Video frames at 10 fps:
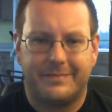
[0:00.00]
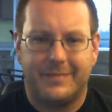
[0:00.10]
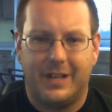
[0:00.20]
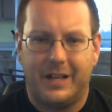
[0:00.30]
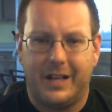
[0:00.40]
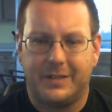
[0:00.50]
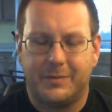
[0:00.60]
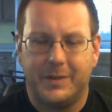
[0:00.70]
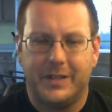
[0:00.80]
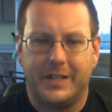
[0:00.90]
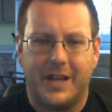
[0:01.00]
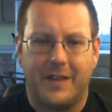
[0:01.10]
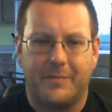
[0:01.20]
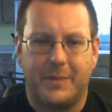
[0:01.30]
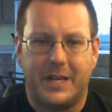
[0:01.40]
It's really
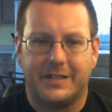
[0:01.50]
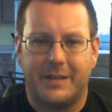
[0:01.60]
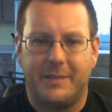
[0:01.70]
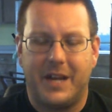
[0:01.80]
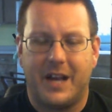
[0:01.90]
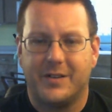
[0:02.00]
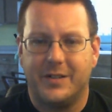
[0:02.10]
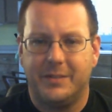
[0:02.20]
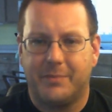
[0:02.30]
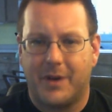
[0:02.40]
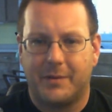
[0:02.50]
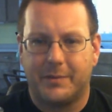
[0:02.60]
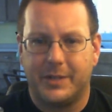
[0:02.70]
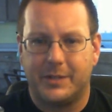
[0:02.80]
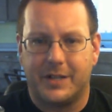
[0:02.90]
tough because, I mean, I could
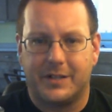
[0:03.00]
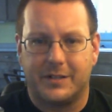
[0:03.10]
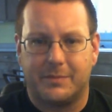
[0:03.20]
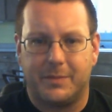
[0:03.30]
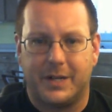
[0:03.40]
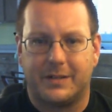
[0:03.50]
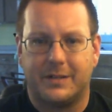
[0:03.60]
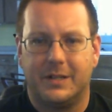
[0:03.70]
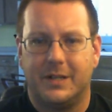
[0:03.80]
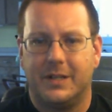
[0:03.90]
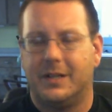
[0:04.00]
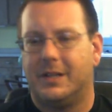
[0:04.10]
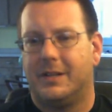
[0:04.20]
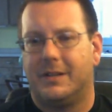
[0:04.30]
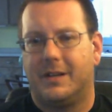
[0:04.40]
probably drink this beer,
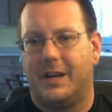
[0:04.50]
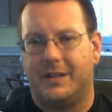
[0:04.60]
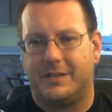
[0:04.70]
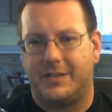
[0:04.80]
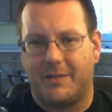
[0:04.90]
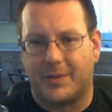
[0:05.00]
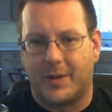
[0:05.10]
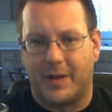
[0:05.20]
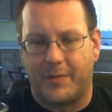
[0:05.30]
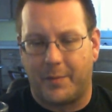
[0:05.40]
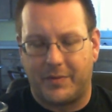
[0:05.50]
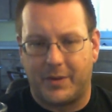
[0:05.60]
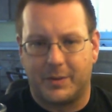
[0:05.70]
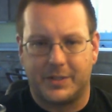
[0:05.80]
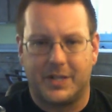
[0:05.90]
several of them, if
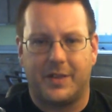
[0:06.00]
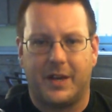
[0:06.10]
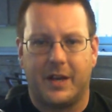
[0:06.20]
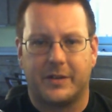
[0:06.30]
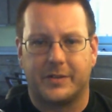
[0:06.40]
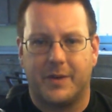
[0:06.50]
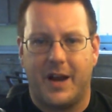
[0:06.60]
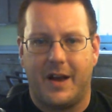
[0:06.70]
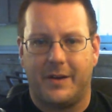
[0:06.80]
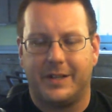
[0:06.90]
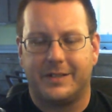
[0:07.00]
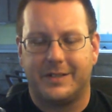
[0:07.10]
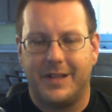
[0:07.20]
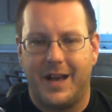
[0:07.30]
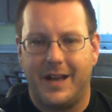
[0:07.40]
there was nothing else around. It's
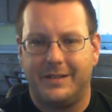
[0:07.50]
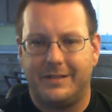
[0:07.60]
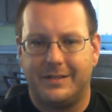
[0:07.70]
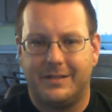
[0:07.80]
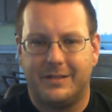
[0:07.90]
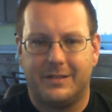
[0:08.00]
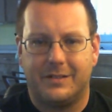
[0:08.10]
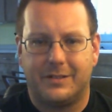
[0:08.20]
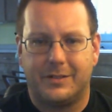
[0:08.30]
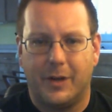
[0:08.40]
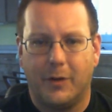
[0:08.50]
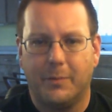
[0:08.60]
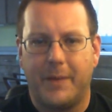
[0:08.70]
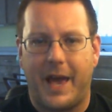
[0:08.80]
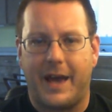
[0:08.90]
not so
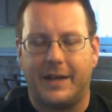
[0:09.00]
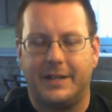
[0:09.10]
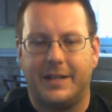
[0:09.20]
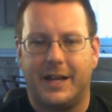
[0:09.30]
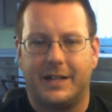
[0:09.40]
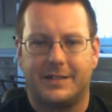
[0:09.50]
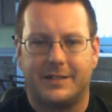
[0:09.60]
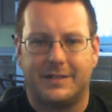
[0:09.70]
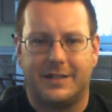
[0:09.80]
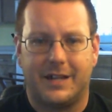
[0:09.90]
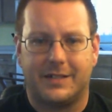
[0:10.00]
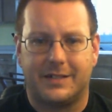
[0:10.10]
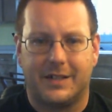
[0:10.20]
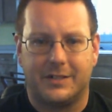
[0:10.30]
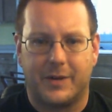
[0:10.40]
bad that it's
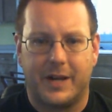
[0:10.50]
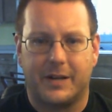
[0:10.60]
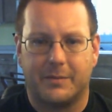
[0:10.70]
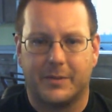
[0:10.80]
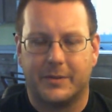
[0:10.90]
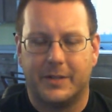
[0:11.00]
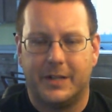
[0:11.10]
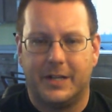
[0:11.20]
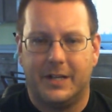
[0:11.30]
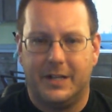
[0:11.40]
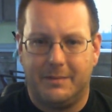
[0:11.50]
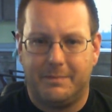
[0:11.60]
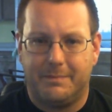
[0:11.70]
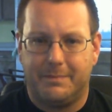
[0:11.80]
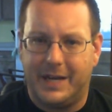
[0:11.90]
undrinkable.
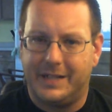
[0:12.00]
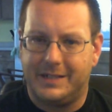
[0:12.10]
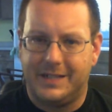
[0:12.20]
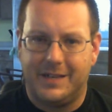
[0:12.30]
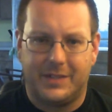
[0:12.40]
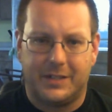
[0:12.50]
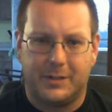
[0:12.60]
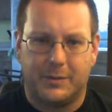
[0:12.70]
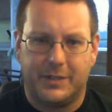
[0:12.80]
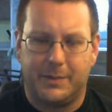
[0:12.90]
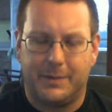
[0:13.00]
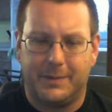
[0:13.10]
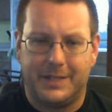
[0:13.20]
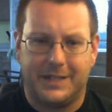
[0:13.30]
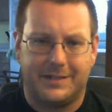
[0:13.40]
But given the choice
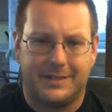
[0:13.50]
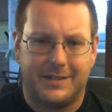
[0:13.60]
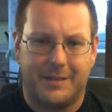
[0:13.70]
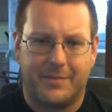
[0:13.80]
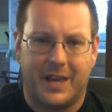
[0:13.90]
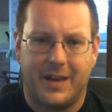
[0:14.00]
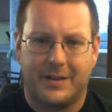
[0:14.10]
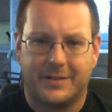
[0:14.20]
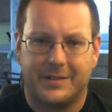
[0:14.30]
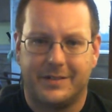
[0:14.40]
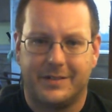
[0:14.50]
between this and something else,